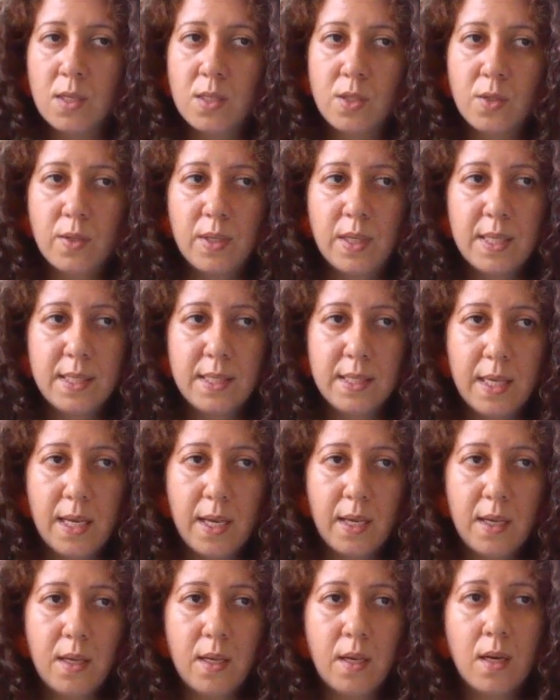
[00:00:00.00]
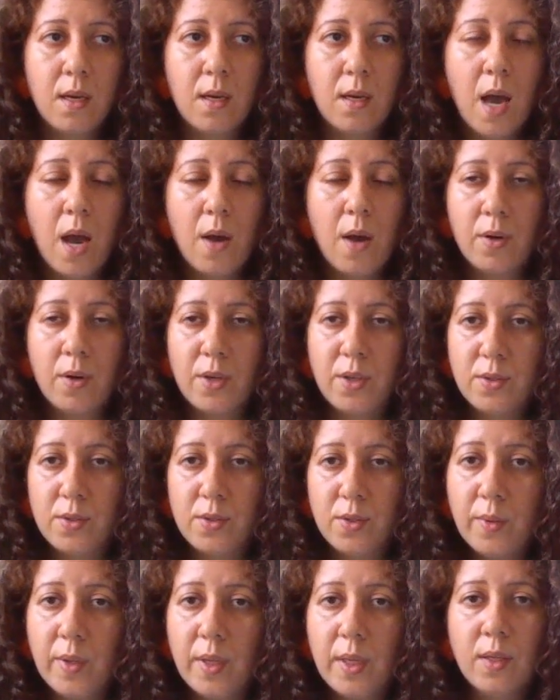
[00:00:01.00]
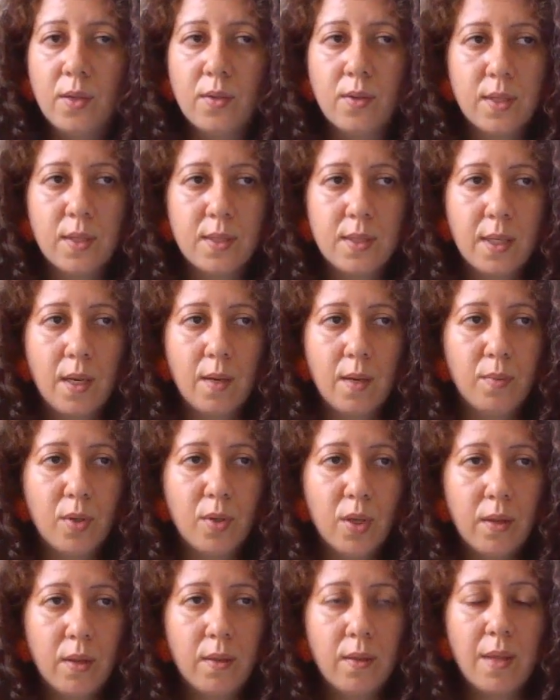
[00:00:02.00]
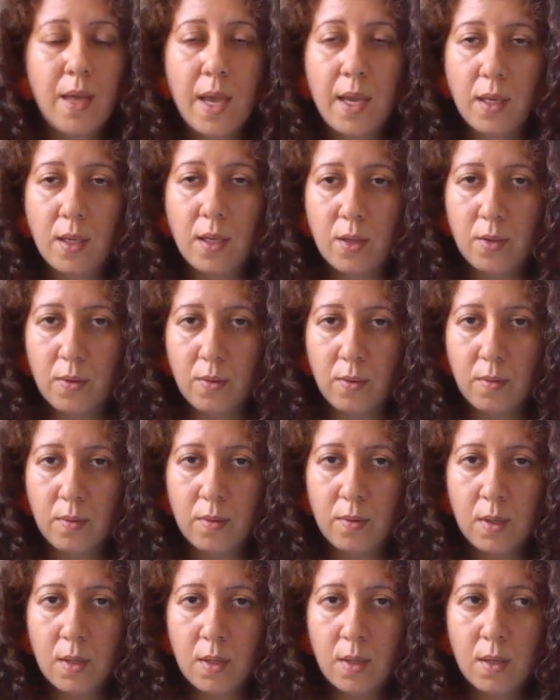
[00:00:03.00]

So when I say, how are you doing? You can say, I'm good, thank you.